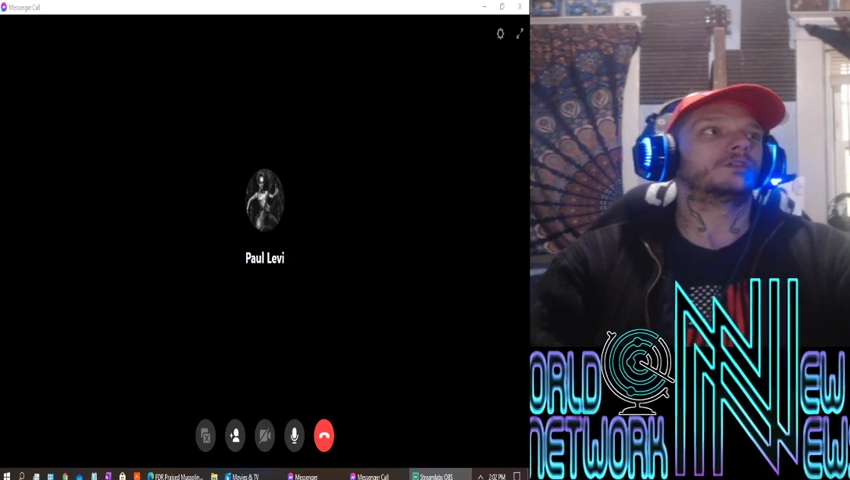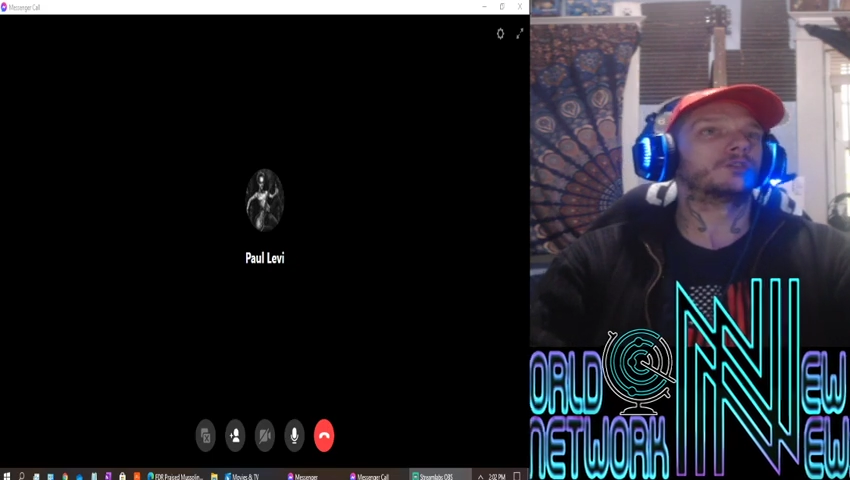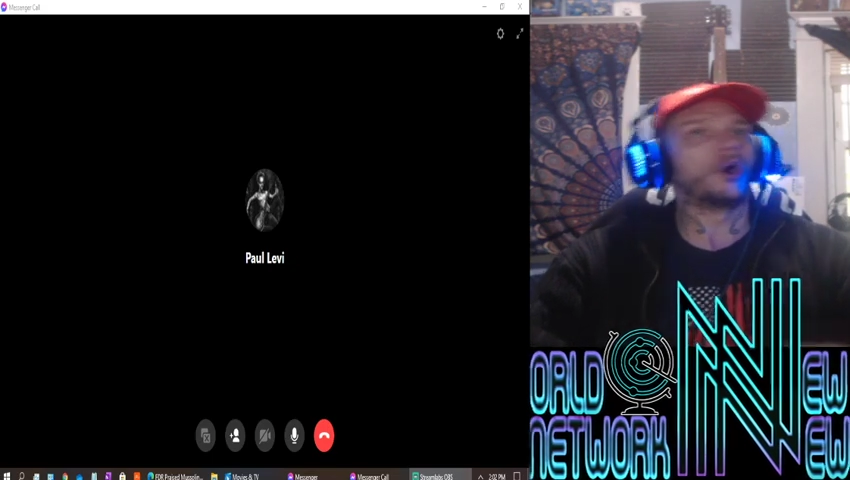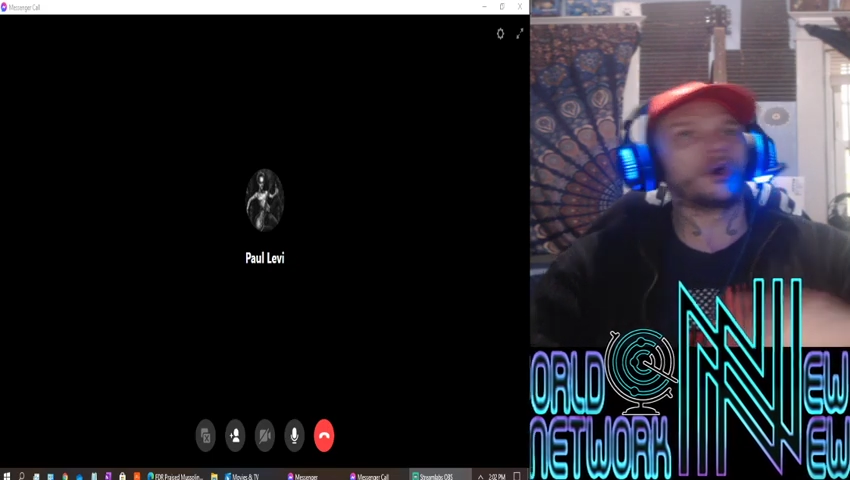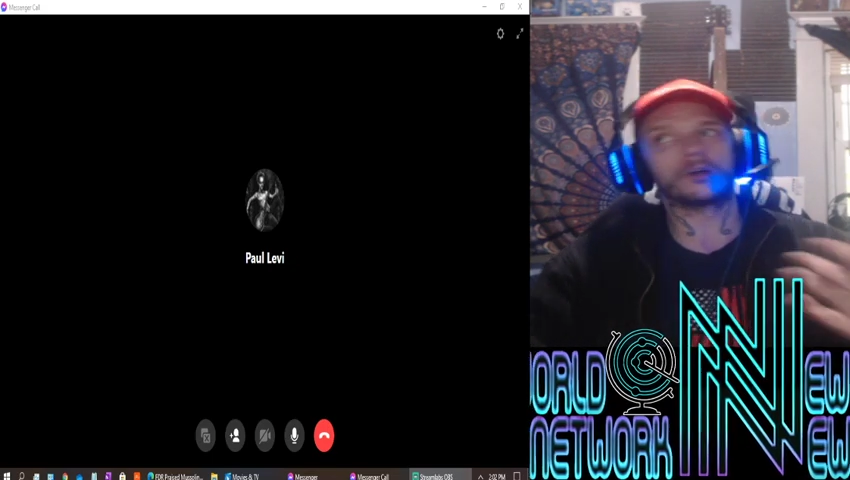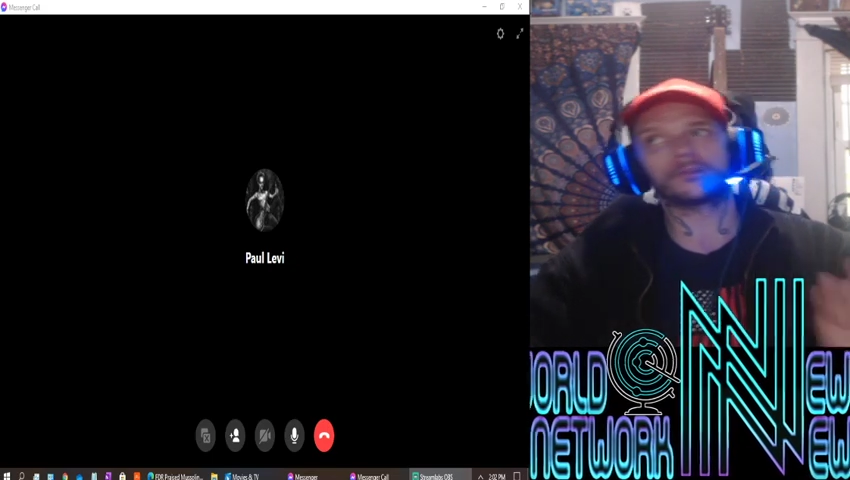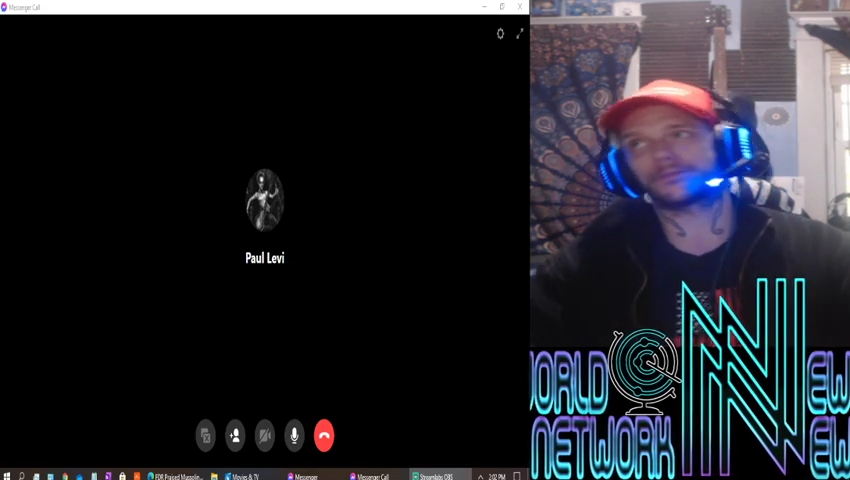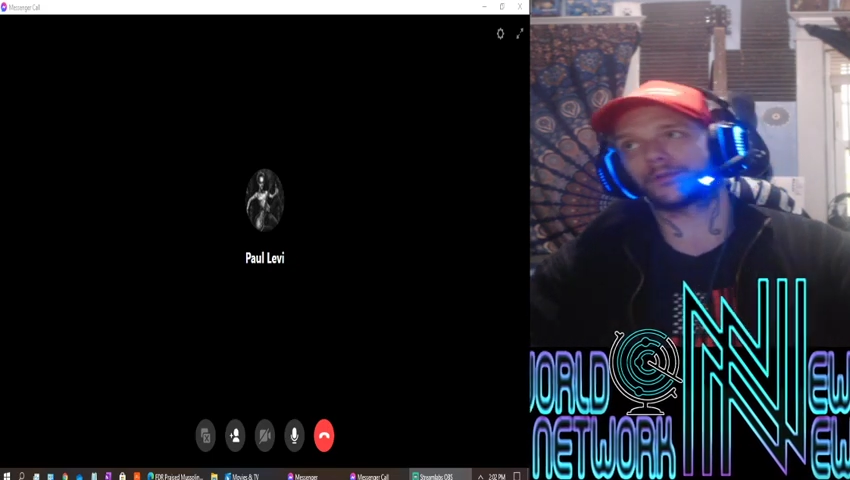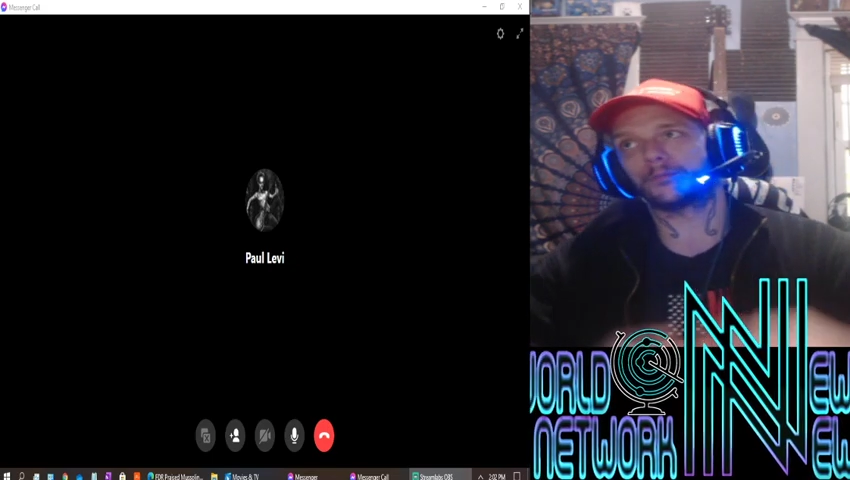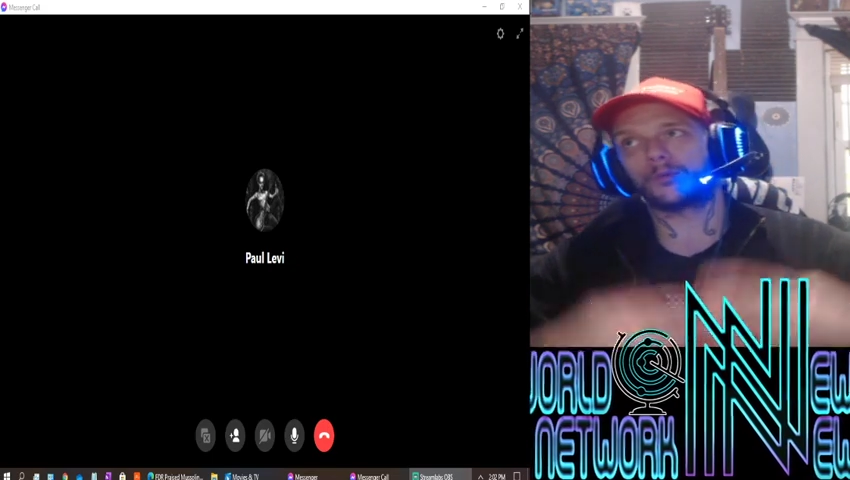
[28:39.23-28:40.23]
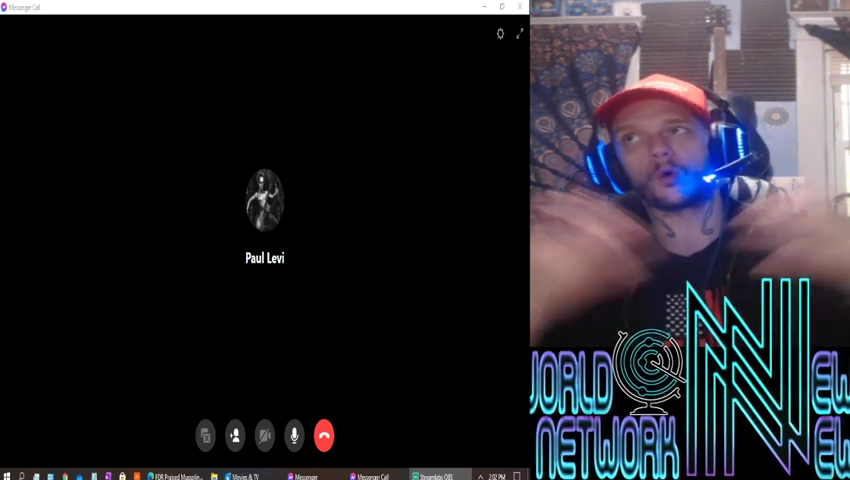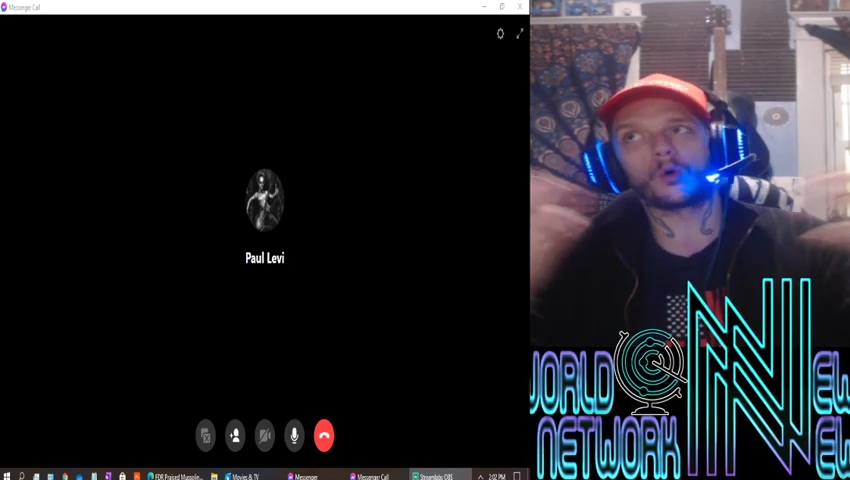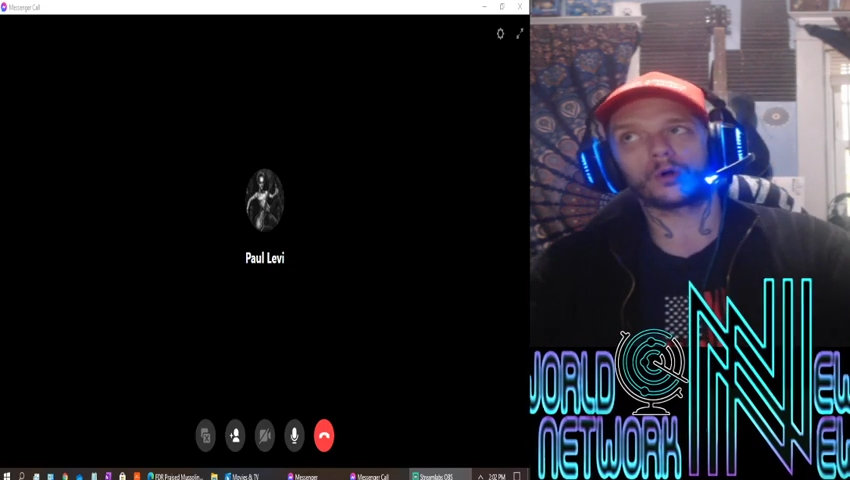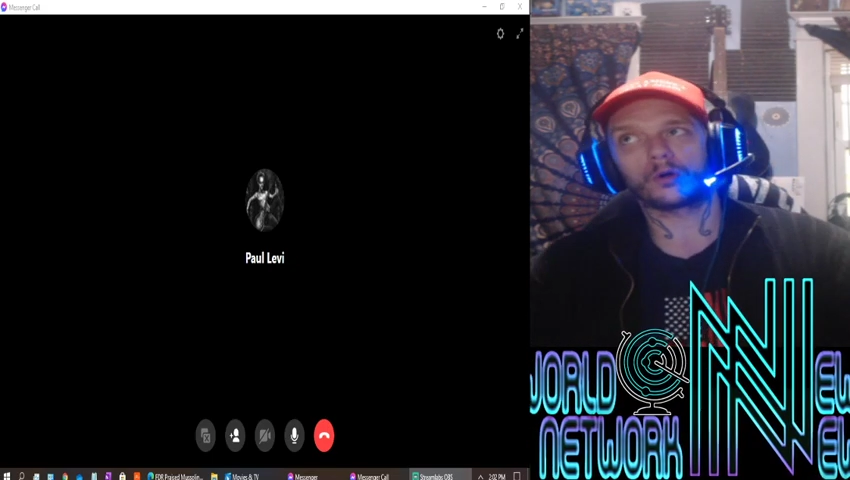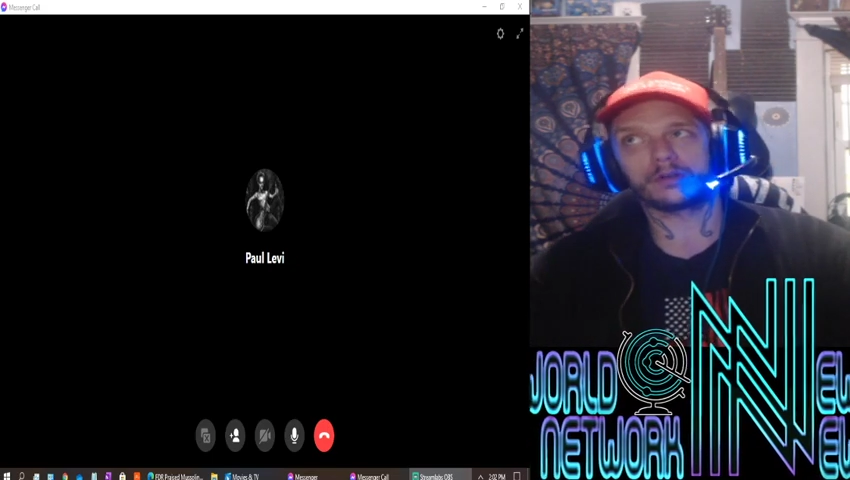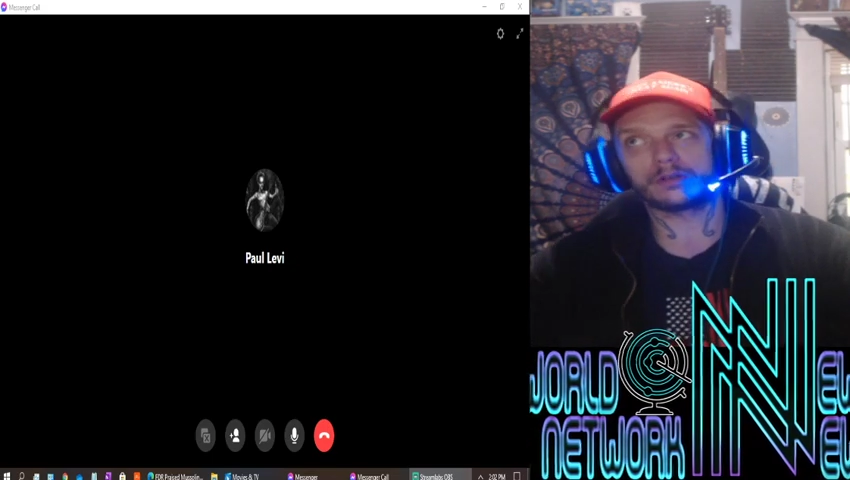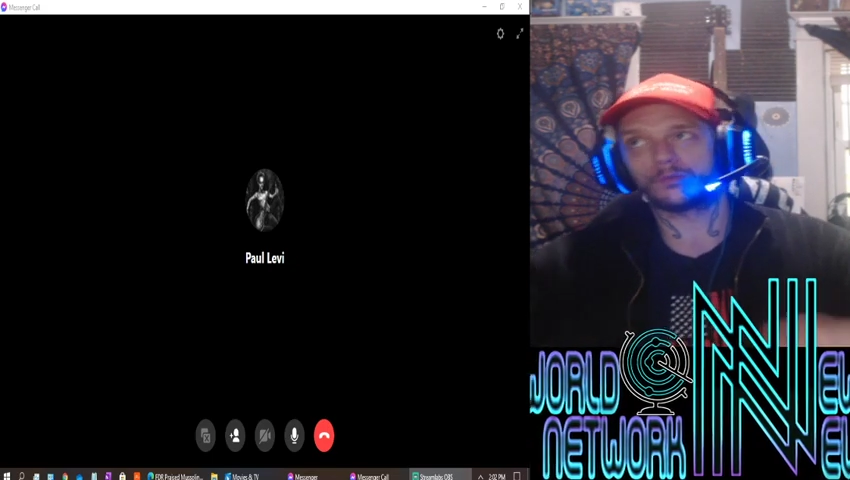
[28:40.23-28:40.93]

long for more and